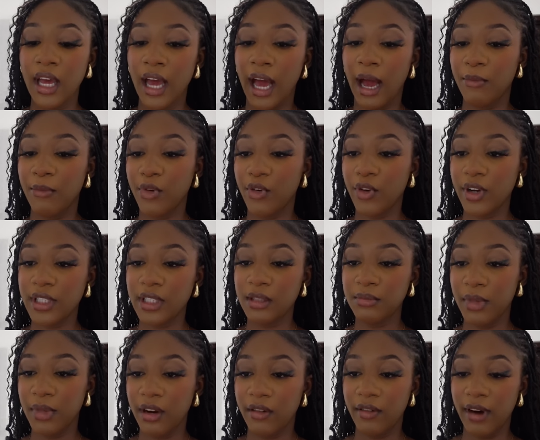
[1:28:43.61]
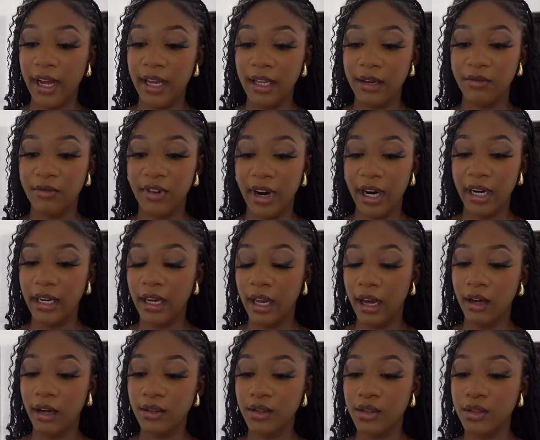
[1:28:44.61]
I'm requesting my ride right
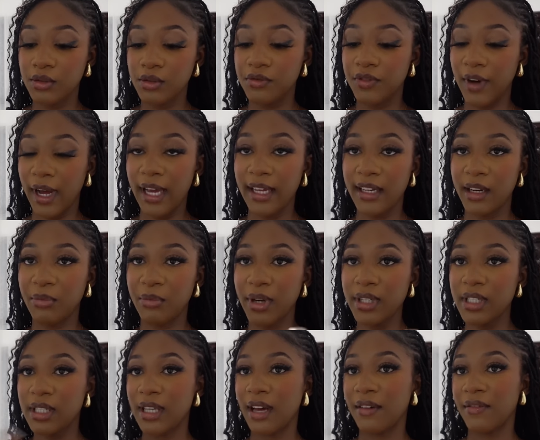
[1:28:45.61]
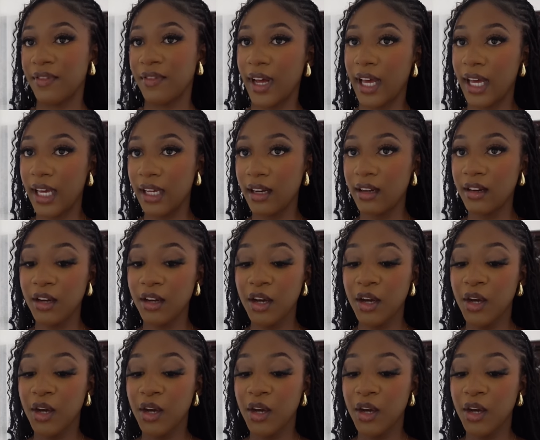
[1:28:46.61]
now to Vine. The branches are Vine.